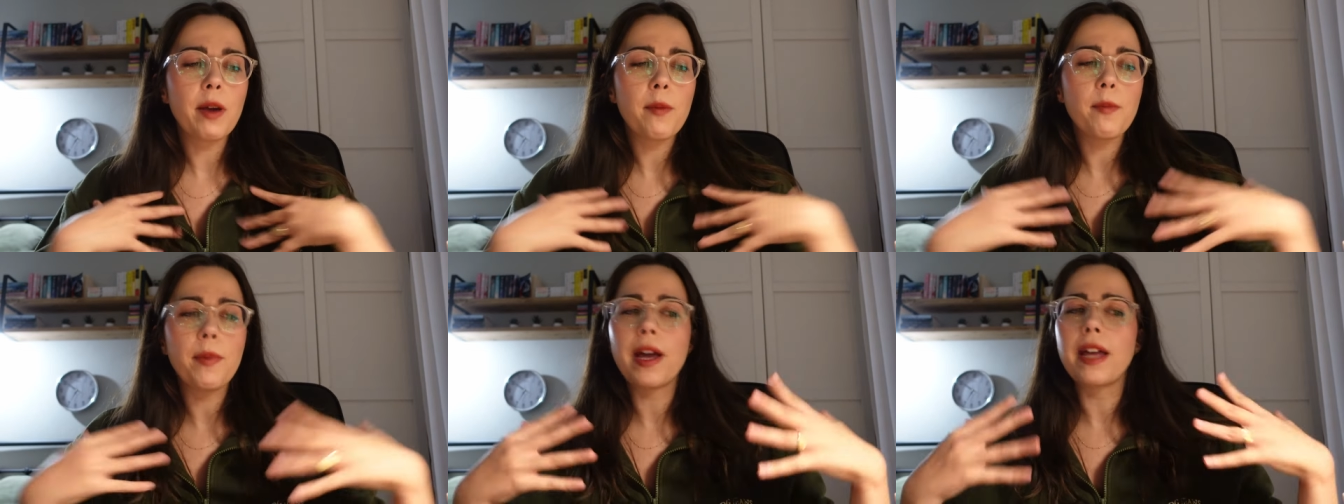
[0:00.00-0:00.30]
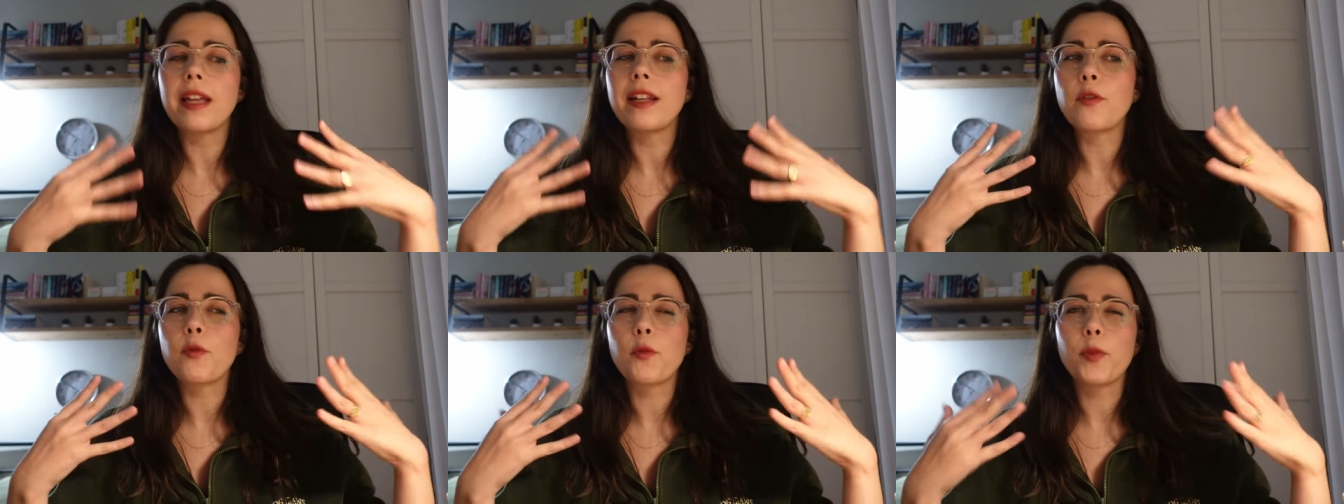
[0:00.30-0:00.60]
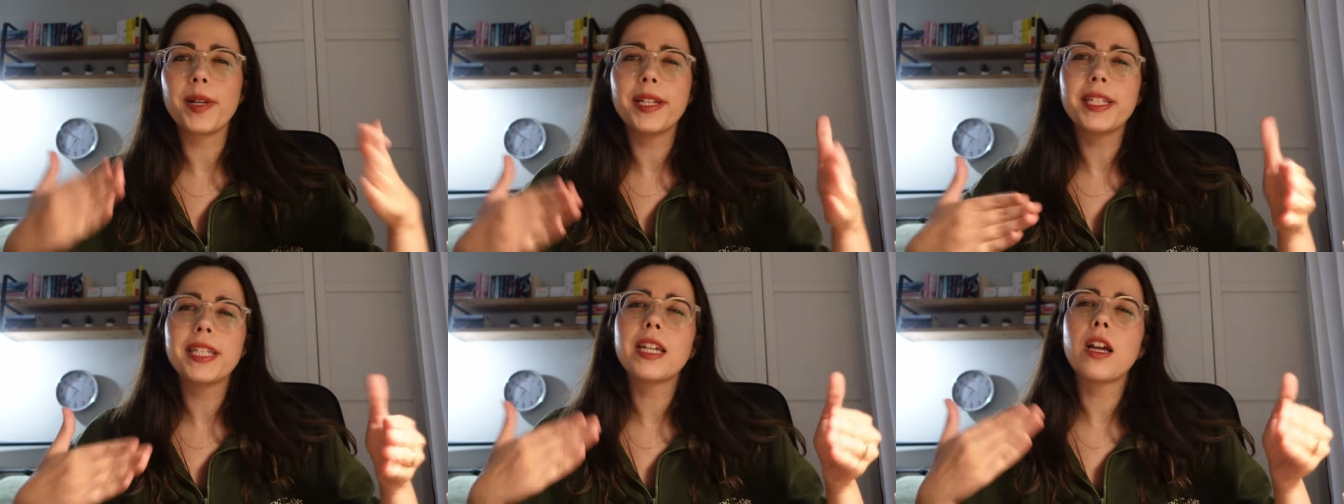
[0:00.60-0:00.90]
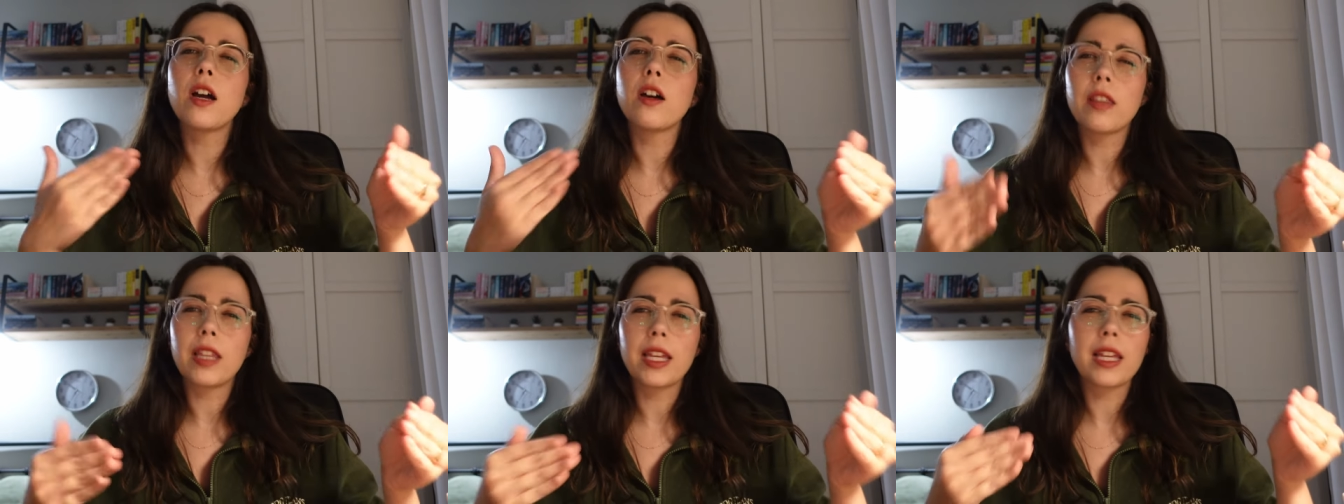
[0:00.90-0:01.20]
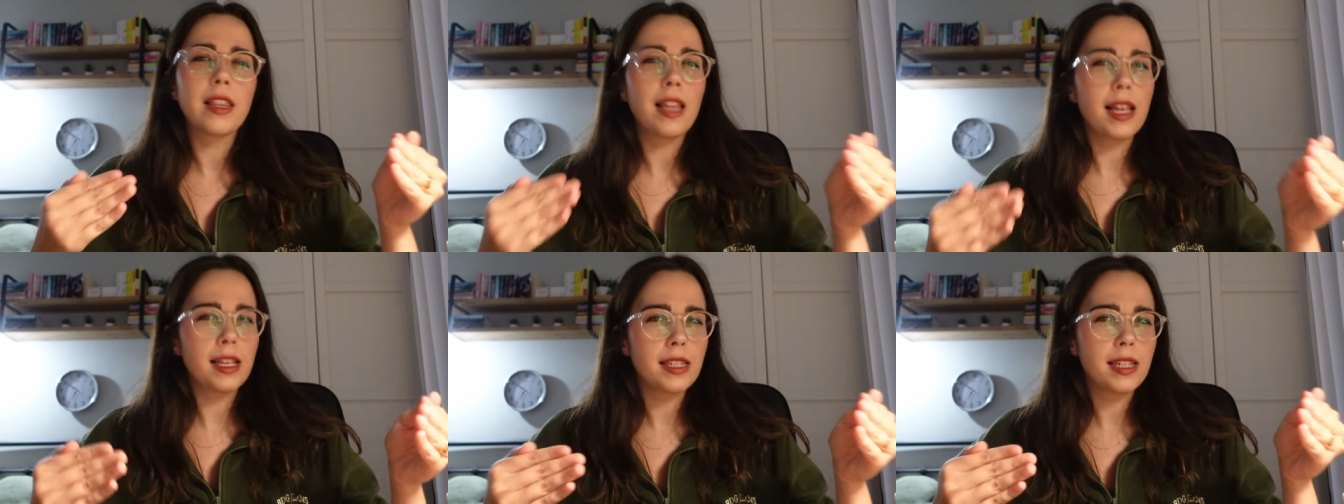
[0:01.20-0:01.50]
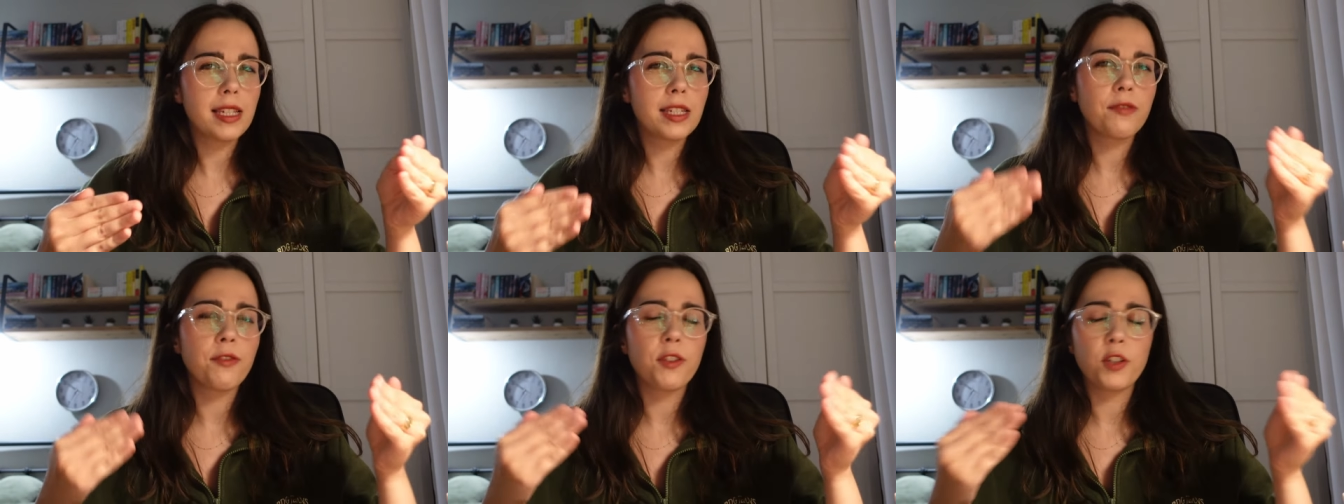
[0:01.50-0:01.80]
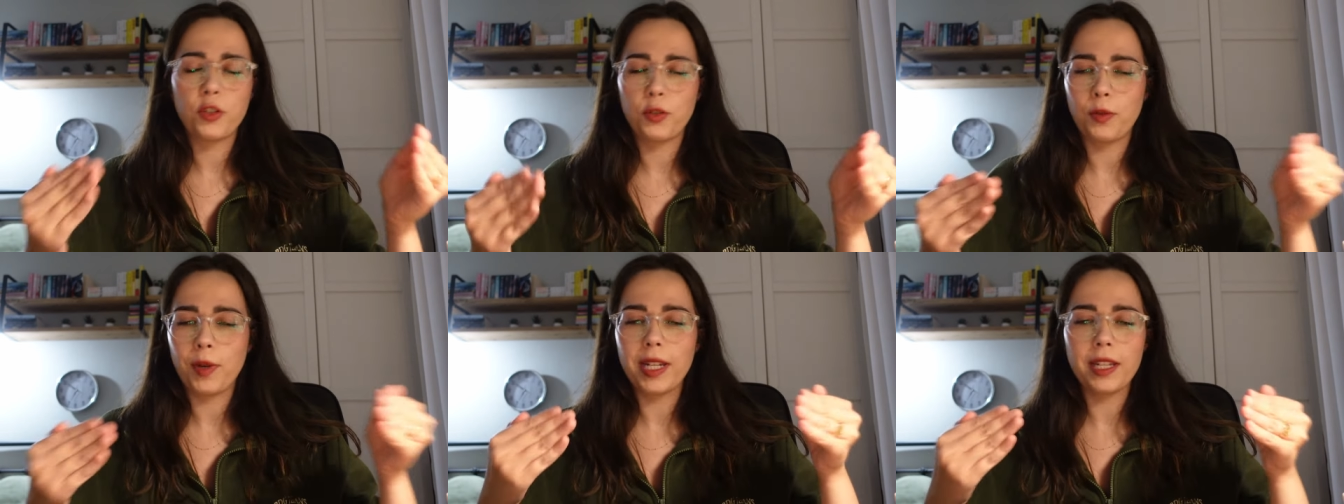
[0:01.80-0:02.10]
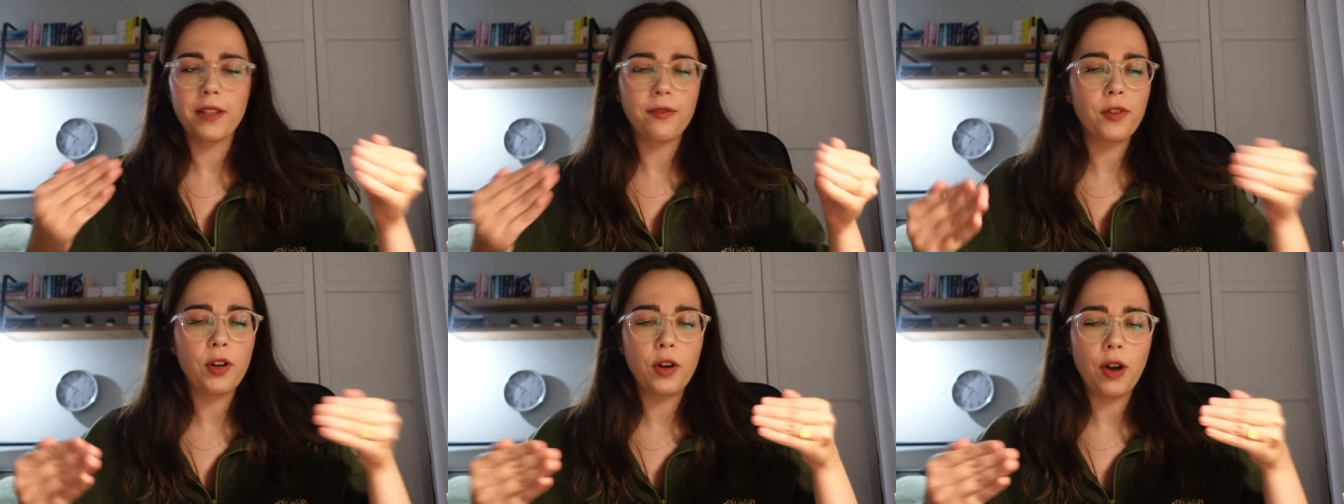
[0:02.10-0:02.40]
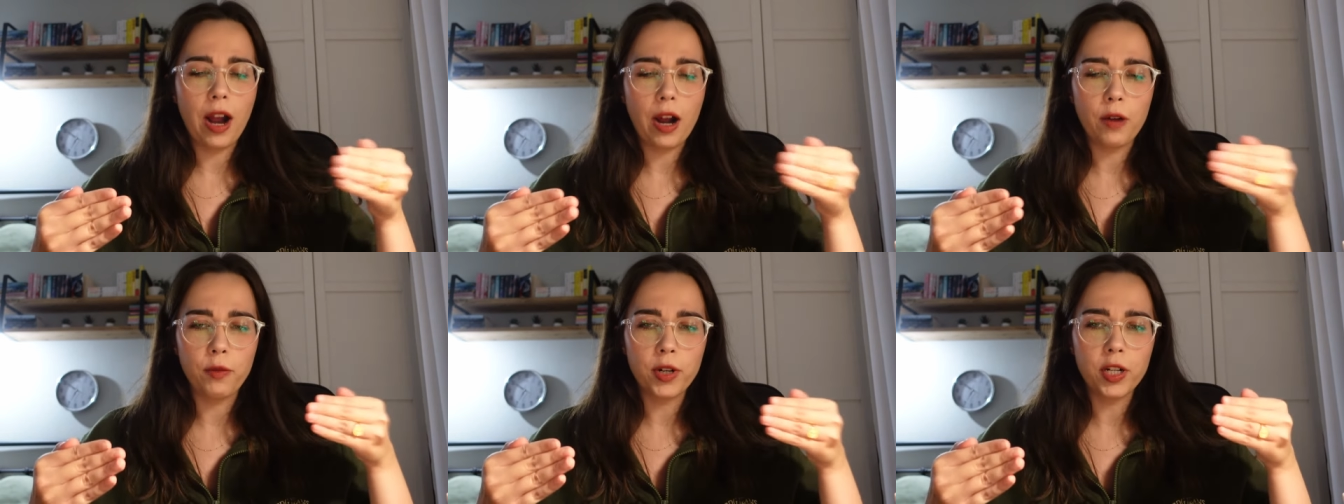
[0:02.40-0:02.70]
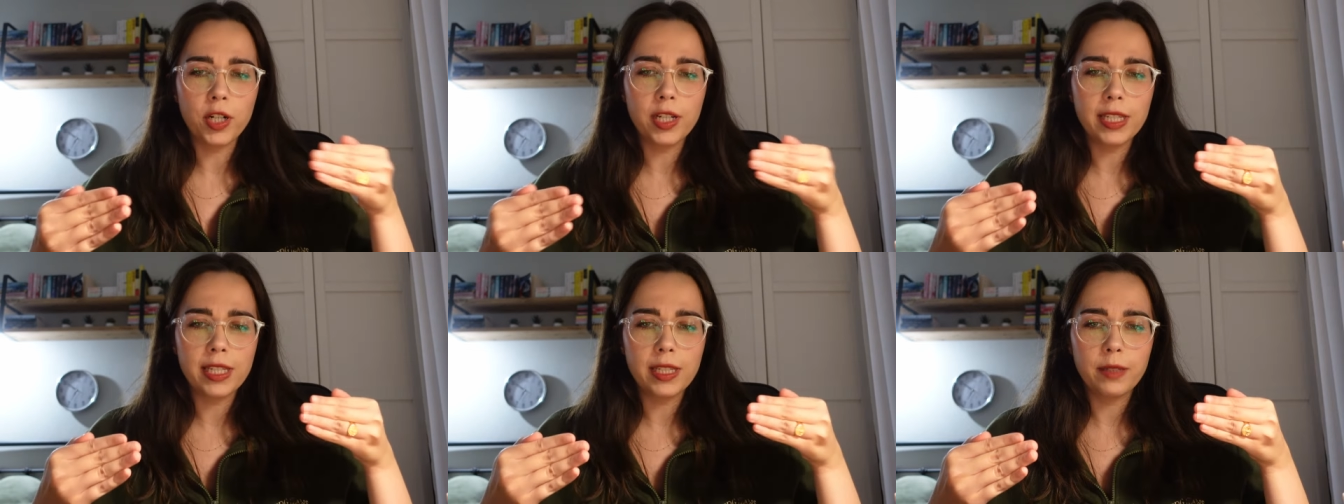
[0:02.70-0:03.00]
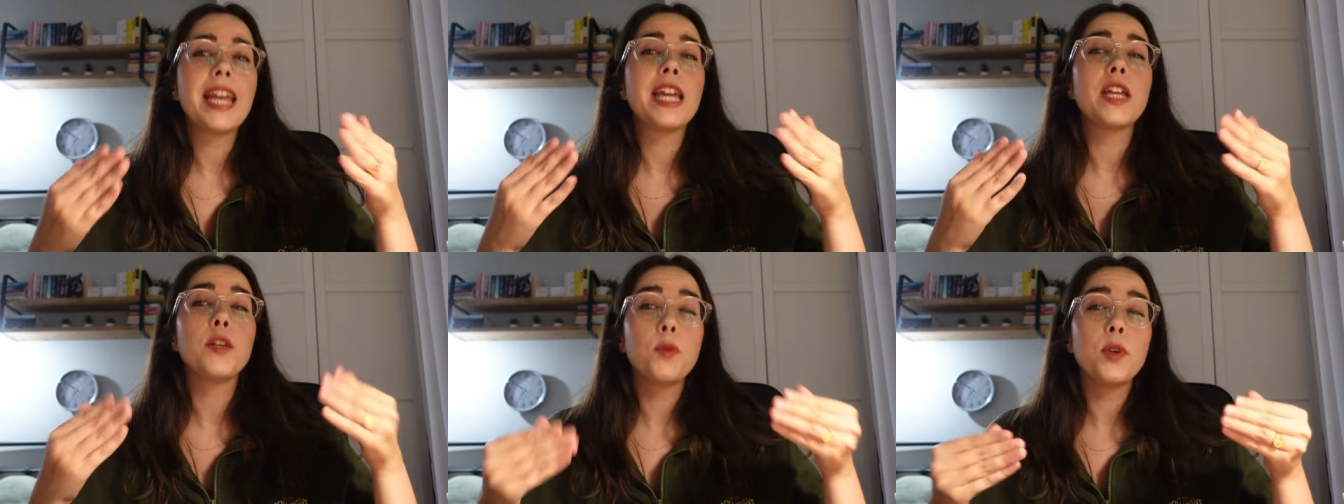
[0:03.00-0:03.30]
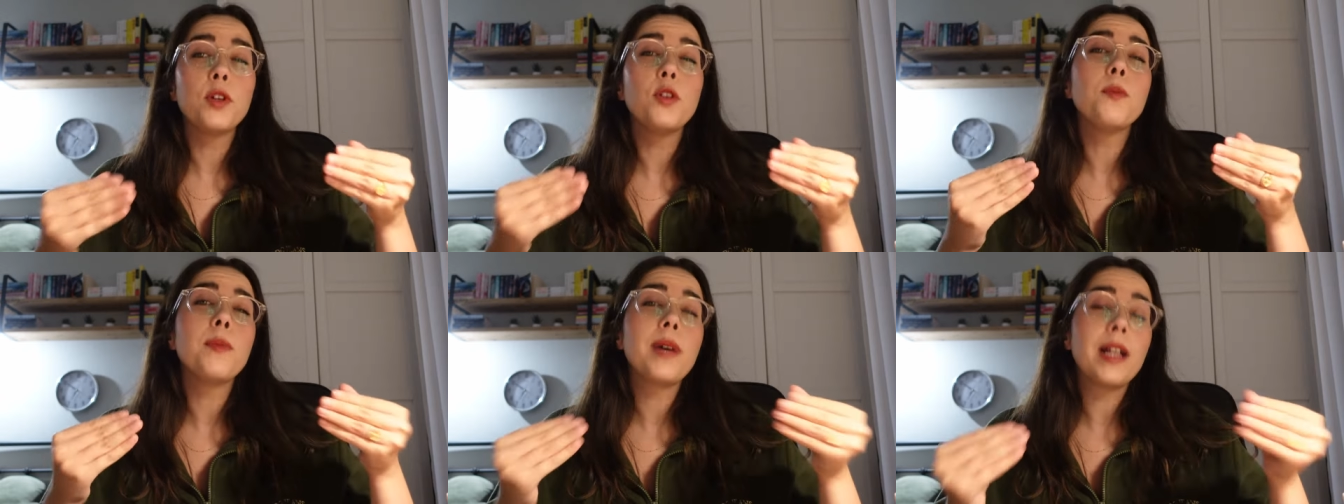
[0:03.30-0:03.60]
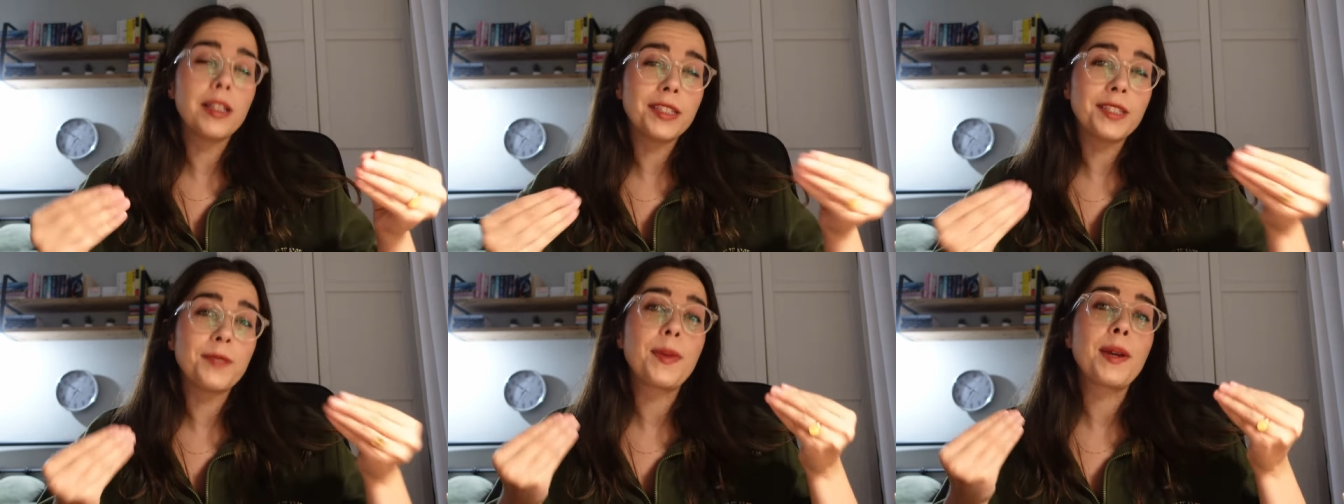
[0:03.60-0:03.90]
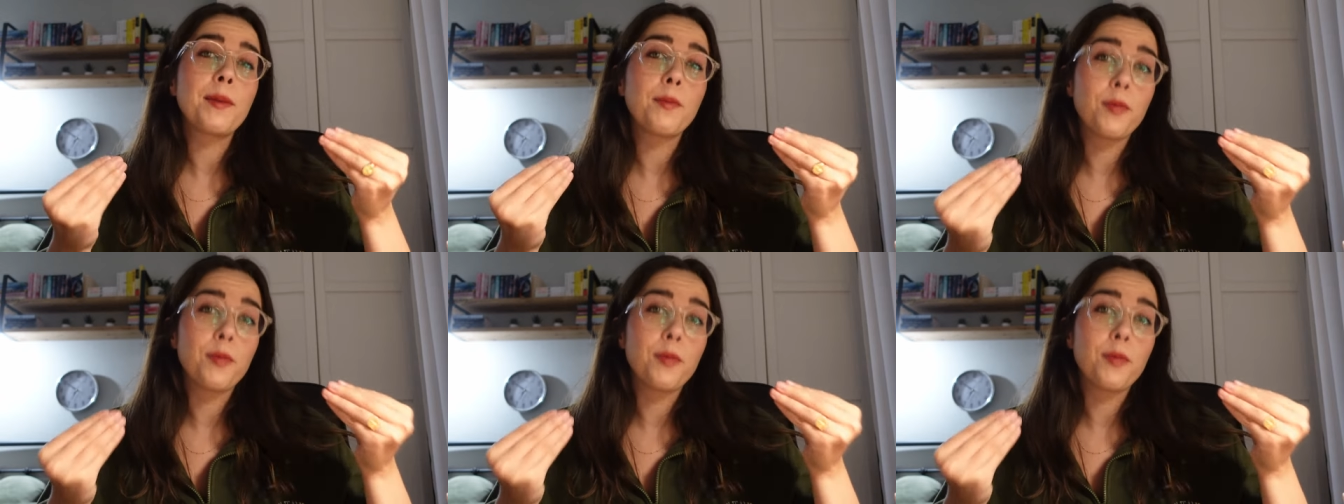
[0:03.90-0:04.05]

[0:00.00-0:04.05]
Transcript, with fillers: but reading only classics for 24 hours, it will melt my